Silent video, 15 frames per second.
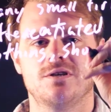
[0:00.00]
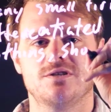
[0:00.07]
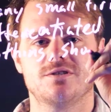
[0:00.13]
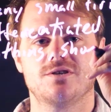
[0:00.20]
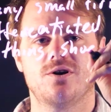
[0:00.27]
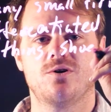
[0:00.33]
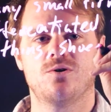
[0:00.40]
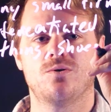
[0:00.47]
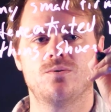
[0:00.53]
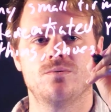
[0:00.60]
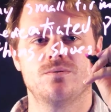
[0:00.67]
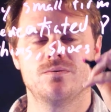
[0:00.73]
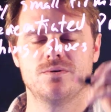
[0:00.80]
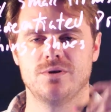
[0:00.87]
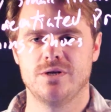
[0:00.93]
So
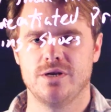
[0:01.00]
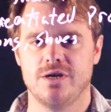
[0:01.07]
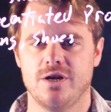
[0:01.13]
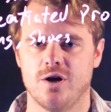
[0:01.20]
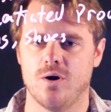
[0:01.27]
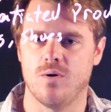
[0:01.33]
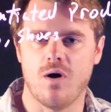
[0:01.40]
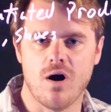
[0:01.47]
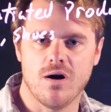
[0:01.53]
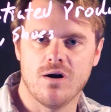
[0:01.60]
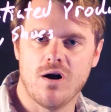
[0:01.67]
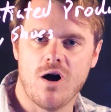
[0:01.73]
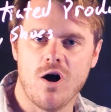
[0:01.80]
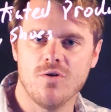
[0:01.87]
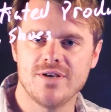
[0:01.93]
you know,
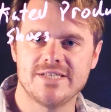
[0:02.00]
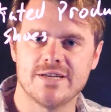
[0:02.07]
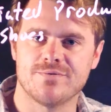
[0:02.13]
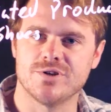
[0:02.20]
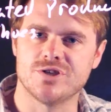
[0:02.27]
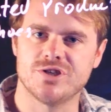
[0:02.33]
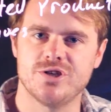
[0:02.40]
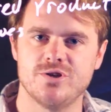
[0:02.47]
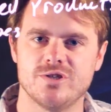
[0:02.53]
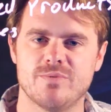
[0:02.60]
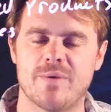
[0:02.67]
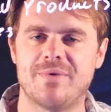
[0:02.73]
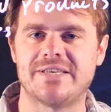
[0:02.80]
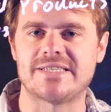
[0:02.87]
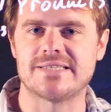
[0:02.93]
all these different shoes
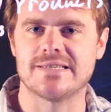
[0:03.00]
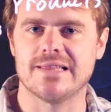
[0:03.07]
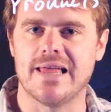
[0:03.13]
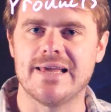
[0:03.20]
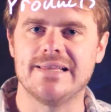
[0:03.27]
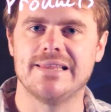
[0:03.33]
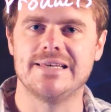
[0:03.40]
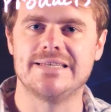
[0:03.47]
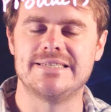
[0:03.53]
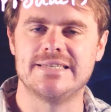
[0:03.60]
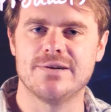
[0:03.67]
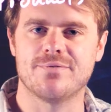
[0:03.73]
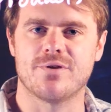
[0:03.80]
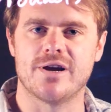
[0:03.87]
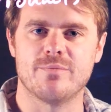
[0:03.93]
might be slightly
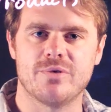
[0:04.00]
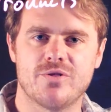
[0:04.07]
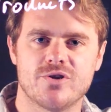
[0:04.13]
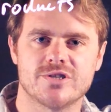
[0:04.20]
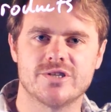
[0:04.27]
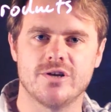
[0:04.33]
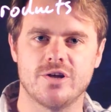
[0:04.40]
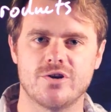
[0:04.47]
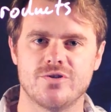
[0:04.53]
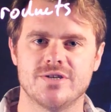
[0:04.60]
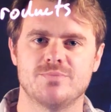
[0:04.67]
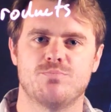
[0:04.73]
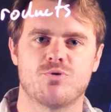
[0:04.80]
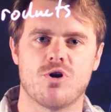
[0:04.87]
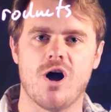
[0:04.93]
different, but they're still under
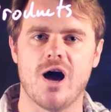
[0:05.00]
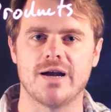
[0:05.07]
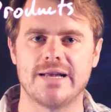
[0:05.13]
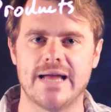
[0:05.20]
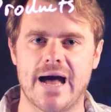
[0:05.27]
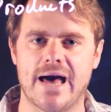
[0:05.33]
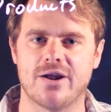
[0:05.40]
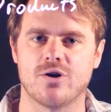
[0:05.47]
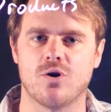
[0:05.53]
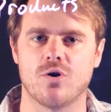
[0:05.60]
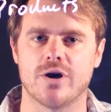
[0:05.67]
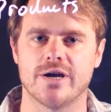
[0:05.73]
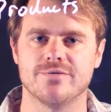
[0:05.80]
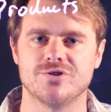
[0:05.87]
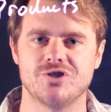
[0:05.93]
this broad
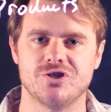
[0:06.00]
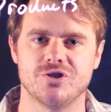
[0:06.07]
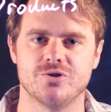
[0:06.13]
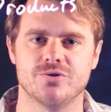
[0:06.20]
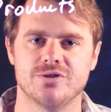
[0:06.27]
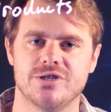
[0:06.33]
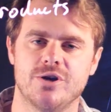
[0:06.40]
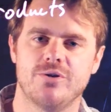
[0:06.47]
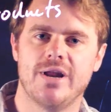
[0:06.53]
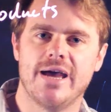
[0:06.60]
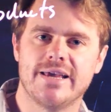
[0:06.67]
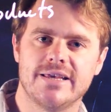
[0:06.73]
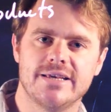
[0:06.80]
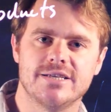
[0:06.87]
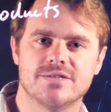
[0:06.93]
category of shoes, you know,
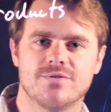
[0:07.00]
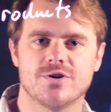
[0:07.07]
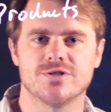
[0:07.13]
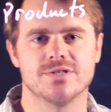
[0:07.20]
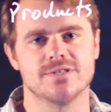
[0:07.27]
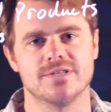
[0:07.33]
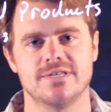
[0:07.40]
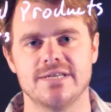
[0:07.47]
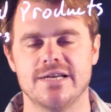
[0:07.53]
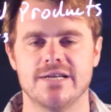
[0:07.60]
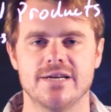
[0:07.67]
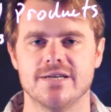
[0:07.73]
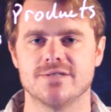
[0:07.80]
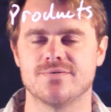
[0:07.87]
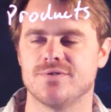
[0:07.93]
Nikes versus
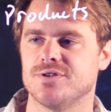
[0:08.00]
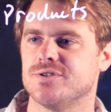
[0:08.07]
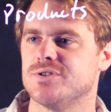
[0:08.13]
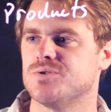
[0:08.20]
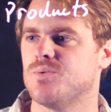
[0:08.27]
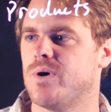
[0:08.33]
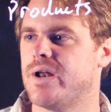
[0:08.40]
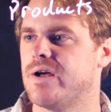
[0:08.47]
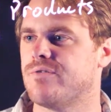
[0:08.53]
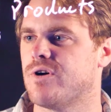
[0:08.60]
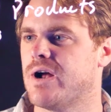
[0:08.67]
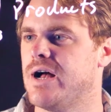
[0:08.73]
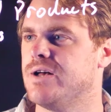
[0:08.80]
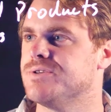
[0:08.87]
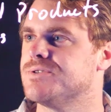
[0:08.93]
Adidas versus
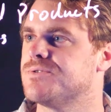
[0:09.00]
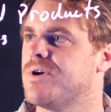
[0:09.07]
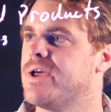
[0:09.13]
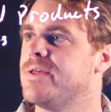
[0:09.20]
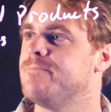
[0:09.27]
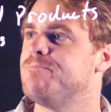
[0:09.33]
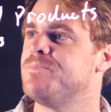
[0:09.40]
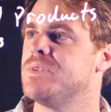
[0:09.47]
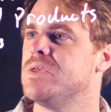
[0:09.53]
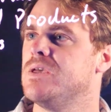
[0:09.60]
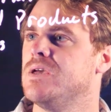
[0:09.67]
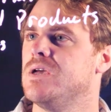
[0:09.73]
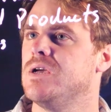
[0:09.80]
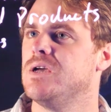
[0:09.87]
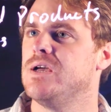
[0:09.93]
whatever else, right?
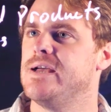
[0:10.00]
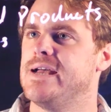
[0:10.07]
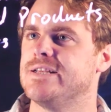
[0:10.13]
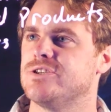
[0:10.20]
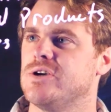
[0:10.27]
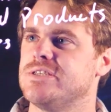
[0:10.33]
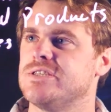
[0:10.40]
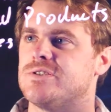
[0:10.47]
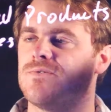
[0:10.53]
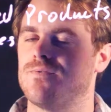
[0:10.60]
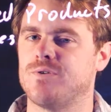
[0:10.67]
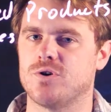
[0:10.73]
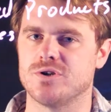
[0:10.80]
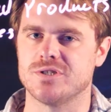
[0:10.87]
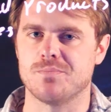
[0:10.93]
And so that's this
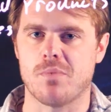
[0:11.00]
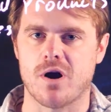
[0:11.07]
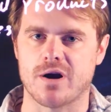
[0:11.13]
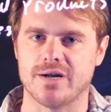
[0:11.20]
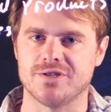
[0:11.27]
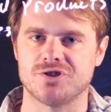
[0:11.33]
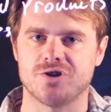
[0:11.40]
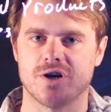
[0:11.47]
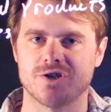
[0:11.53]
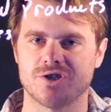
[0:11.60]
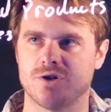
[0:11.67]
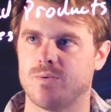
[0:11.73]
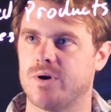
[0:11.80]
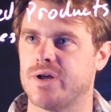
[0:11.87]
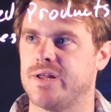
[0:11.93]
first market
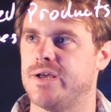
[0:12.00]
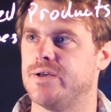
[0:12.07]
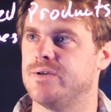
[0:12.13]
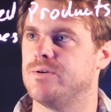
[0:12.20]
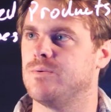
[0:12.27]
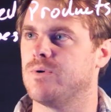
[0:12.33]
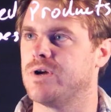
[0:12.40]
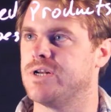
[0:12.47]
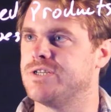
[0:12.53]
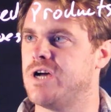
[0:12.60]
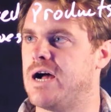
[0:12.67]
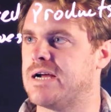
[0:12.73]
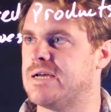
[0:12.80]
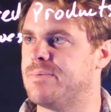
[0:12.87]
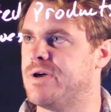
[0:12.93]
structure we're gonna we're gonna
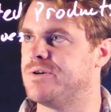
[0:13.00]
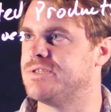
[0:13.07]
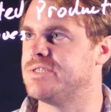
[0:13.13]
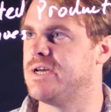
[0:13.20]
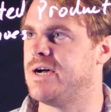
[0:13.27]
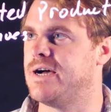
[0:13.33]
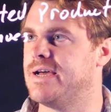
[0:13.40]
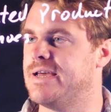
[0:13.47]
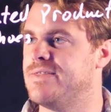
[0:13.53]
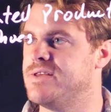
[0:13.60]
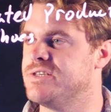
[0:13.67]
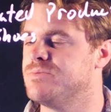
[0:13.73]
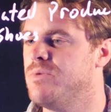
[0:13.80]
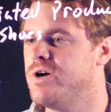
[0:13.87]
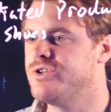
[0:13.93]
talk about uh, in
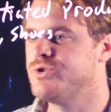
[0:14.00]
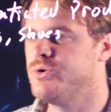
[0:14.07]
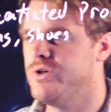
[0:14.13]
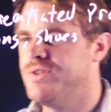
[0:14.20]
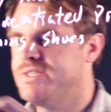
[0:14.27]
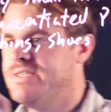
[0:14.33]
this module, and